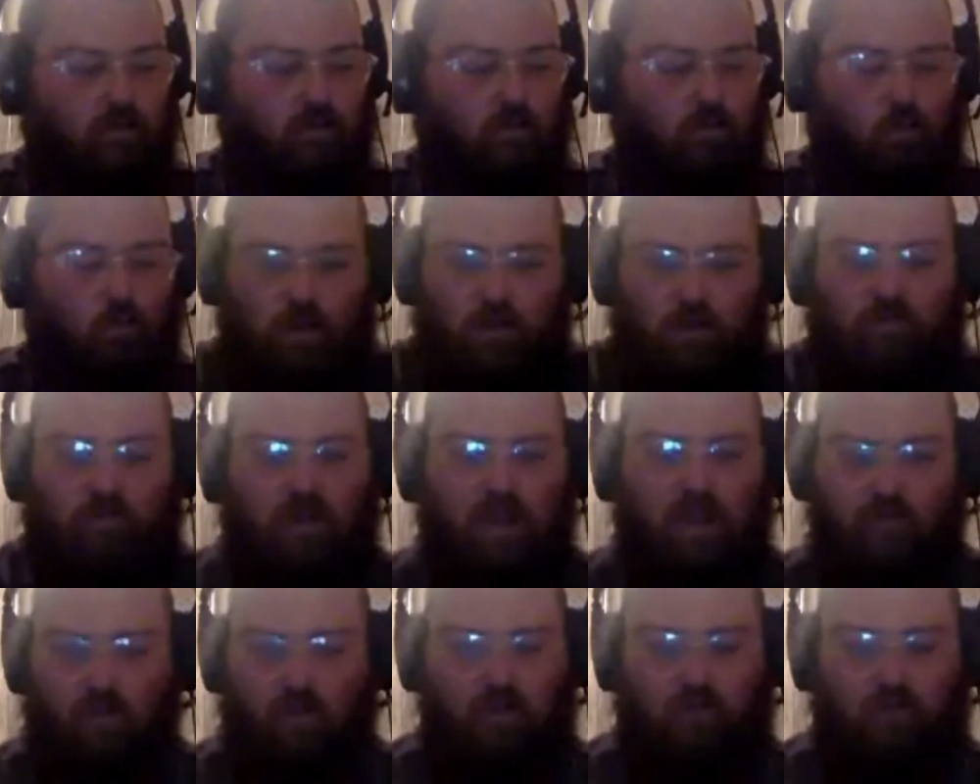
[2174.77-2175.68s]
we've
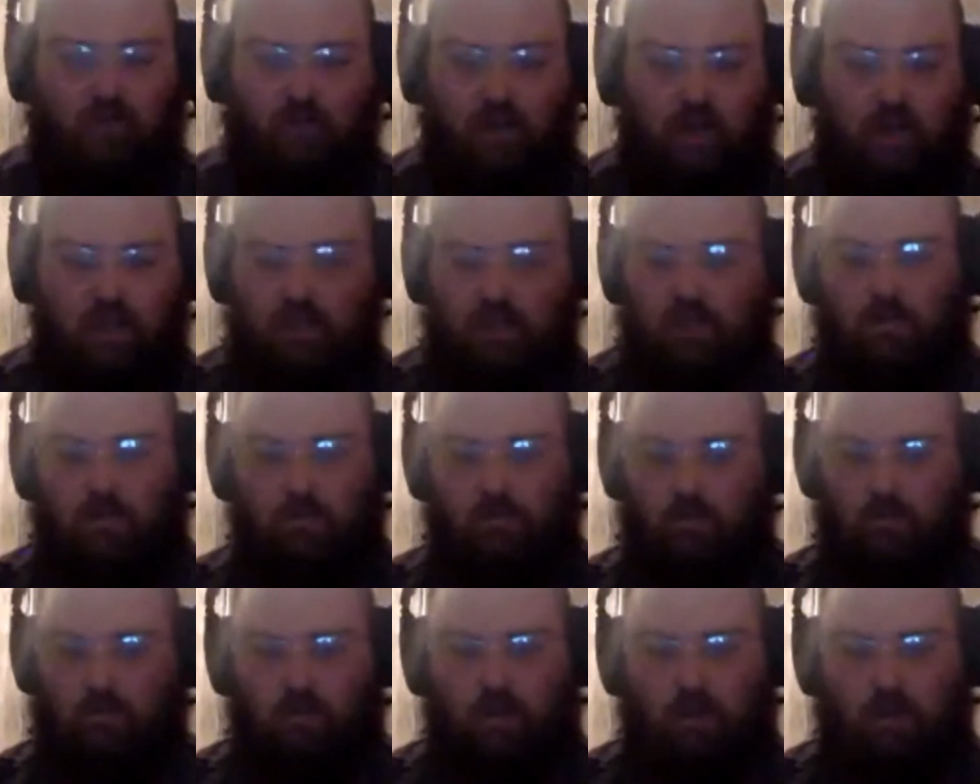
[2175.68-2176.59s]
never finished
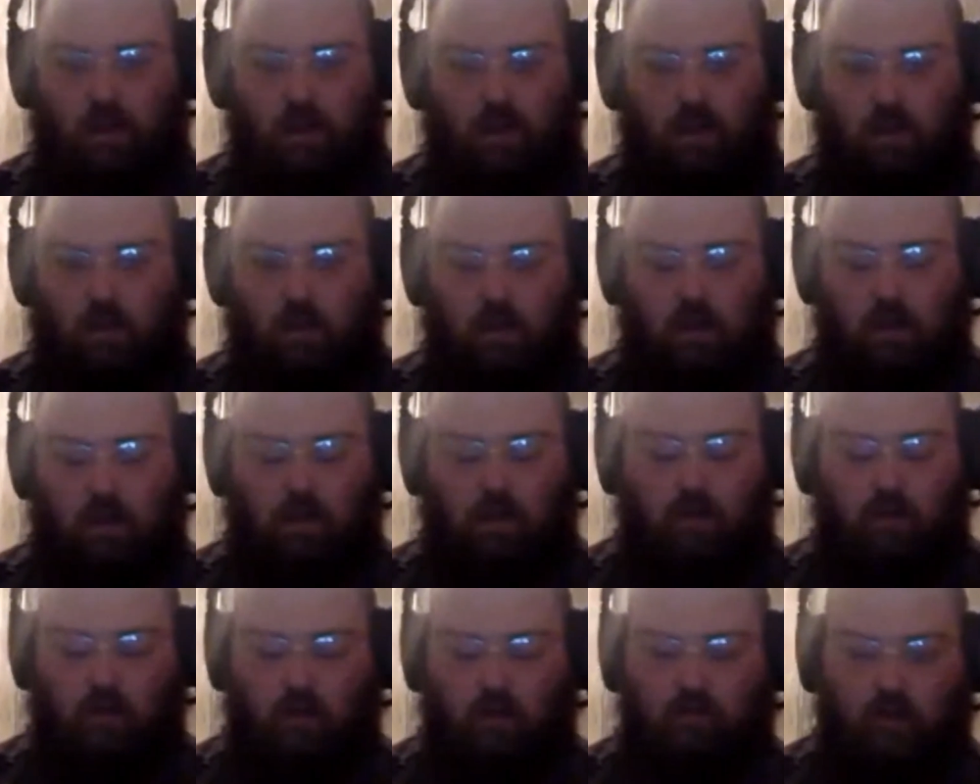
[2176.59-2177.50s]
in in
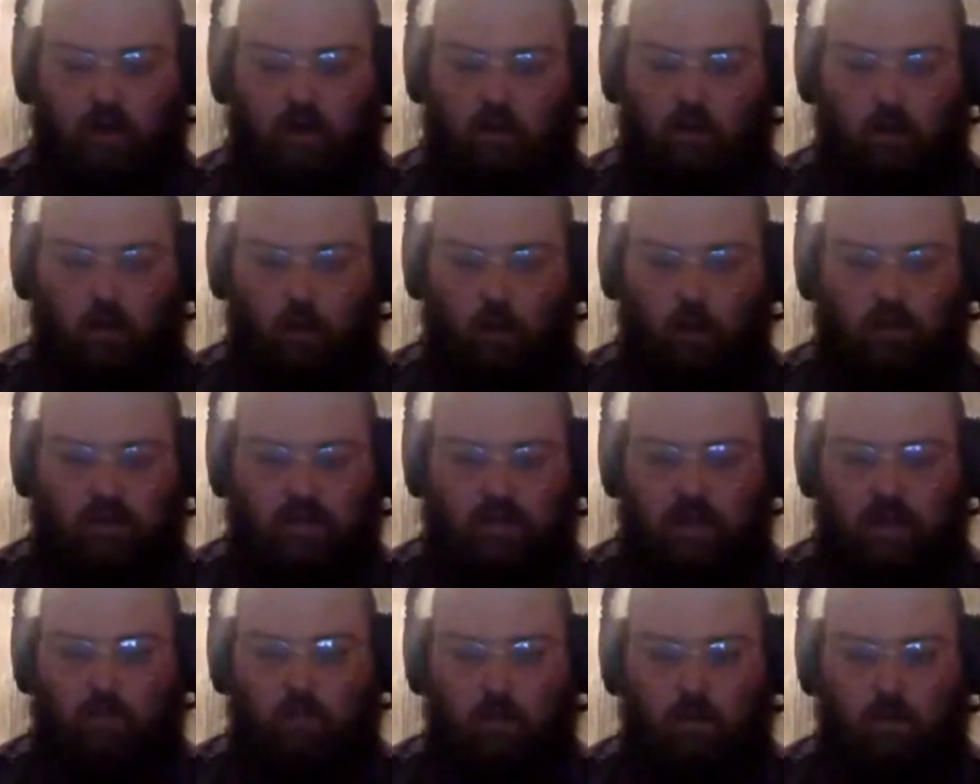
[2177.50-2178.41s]
third for a long
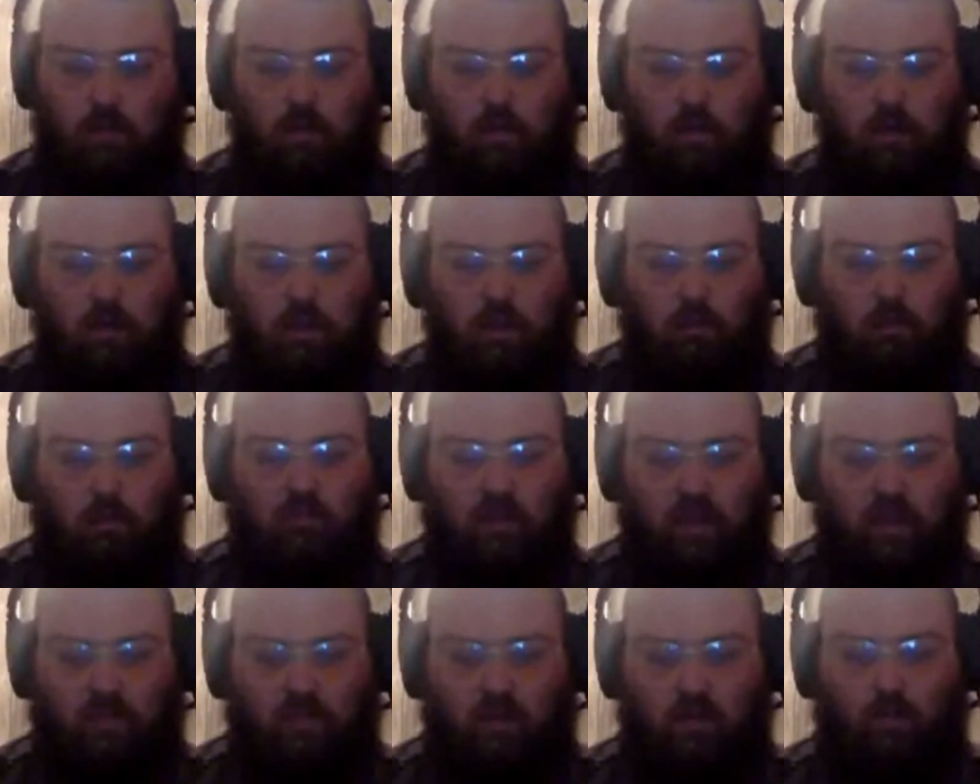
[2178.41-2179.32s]
time.
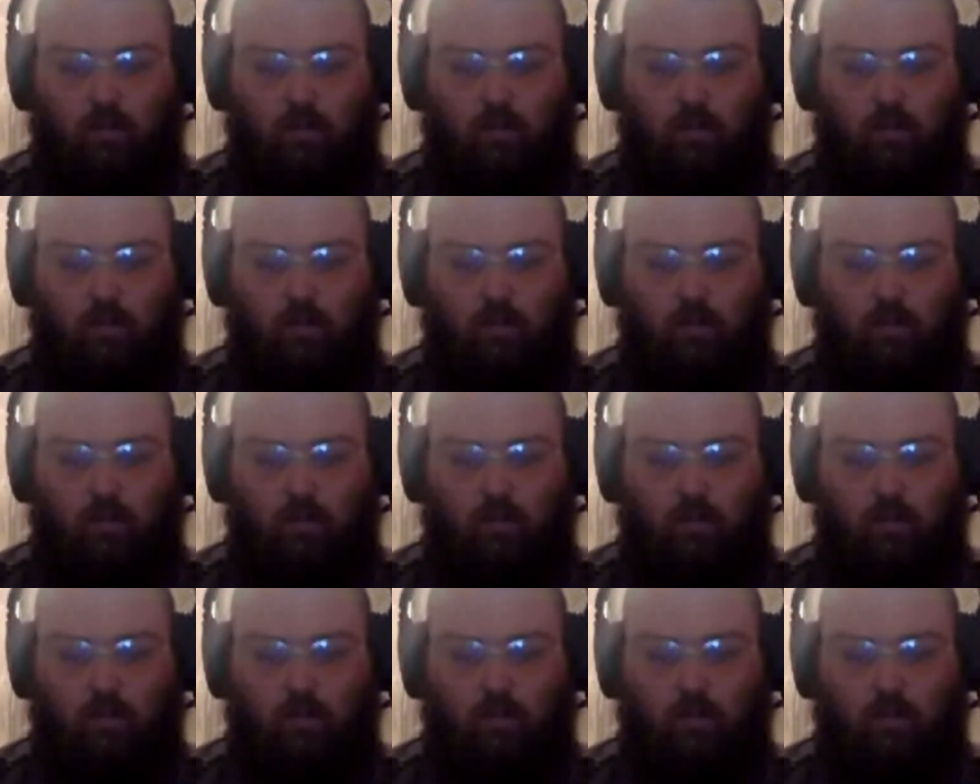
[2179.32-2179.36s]
We've never